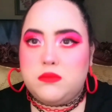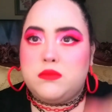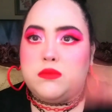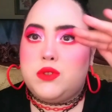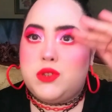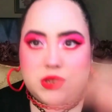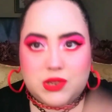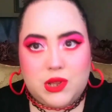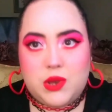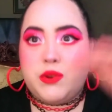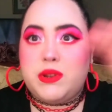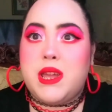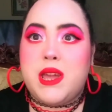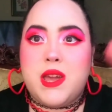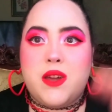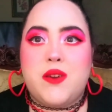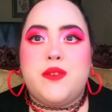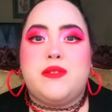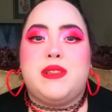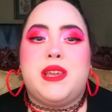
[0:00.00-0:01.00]
slow
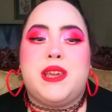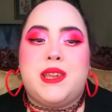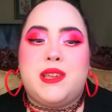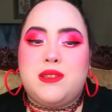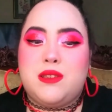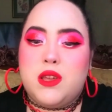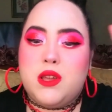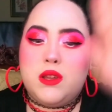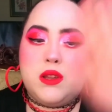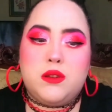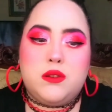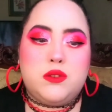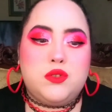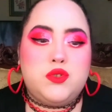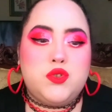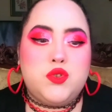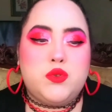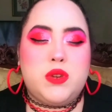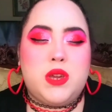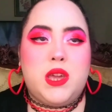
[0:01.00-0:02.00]
down, like
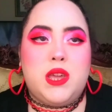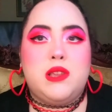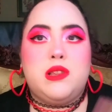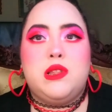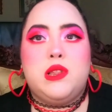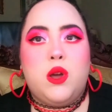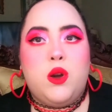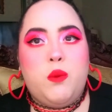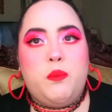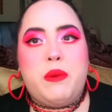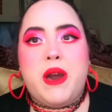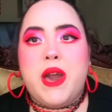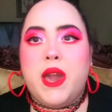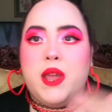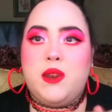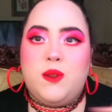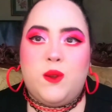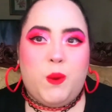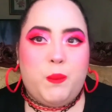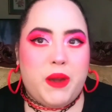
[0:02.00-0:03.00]
do a low buy,
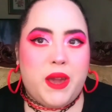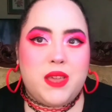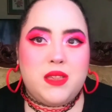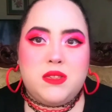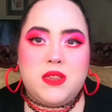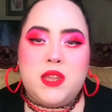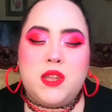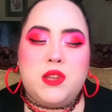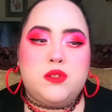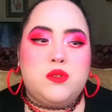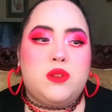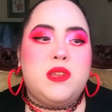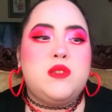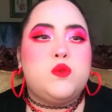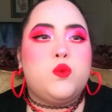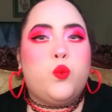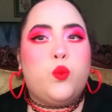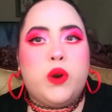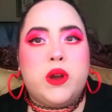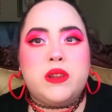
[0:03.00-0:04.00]
no buy thing. So at least
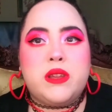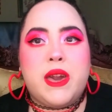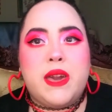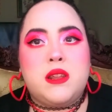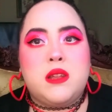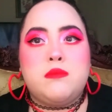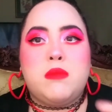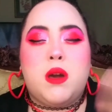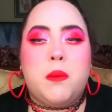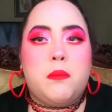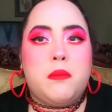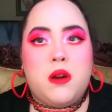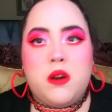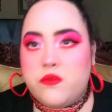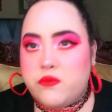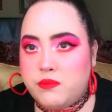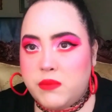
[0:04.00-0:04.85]
one item a month